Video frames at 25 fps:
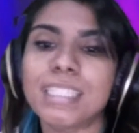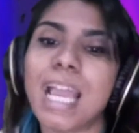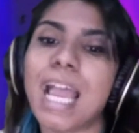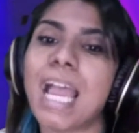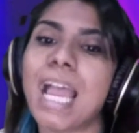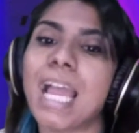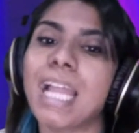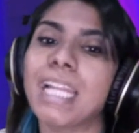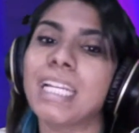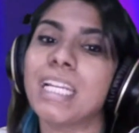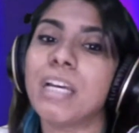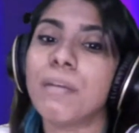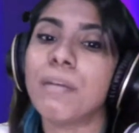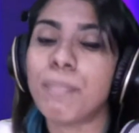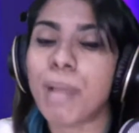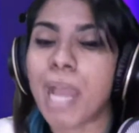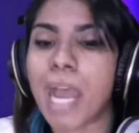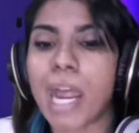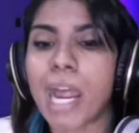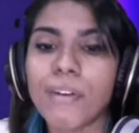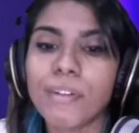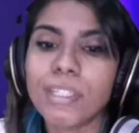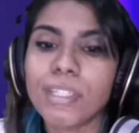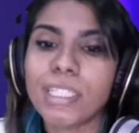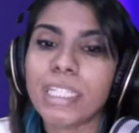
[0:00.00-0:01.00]
And
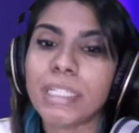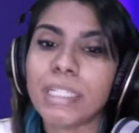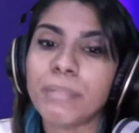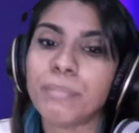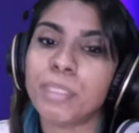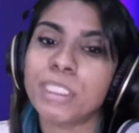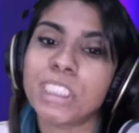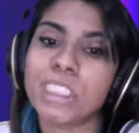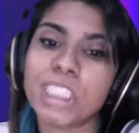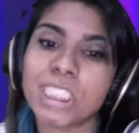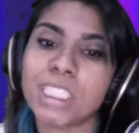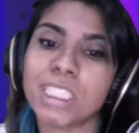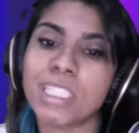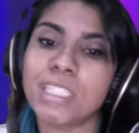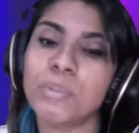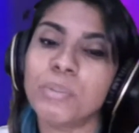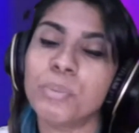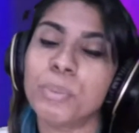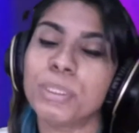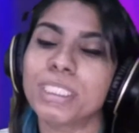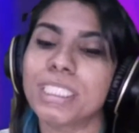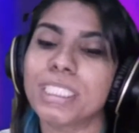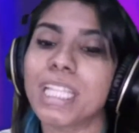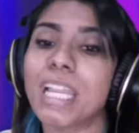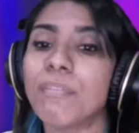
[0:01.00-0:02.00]
apparently, Bridgerton
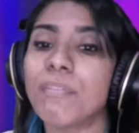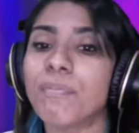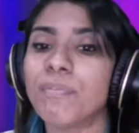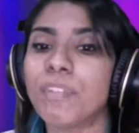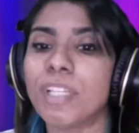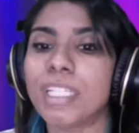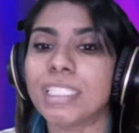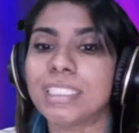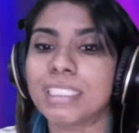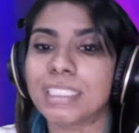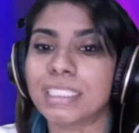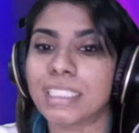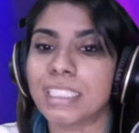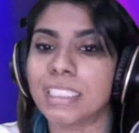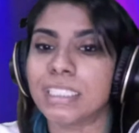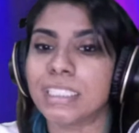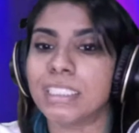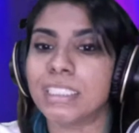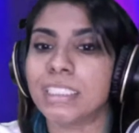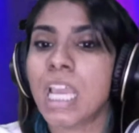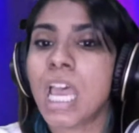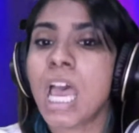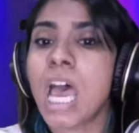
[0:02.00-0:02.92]
was Netflix's